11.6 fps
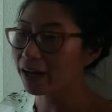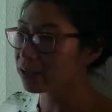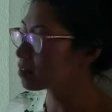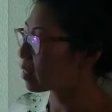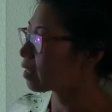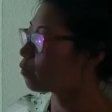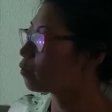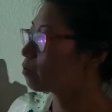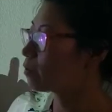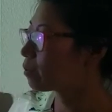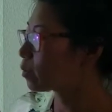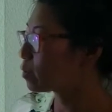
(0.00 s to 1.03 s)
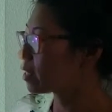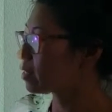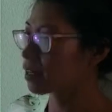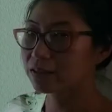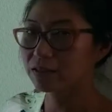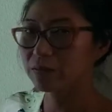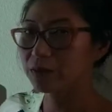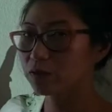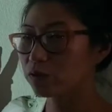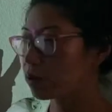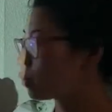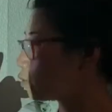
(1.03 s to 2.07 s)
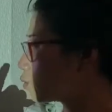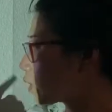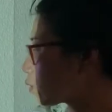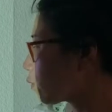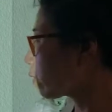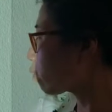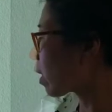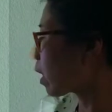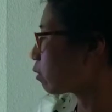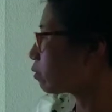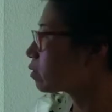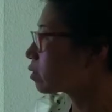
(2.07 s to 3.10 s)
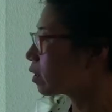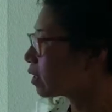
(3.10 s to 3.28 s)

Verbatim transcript: x, and remember that next time as so you have to do other way around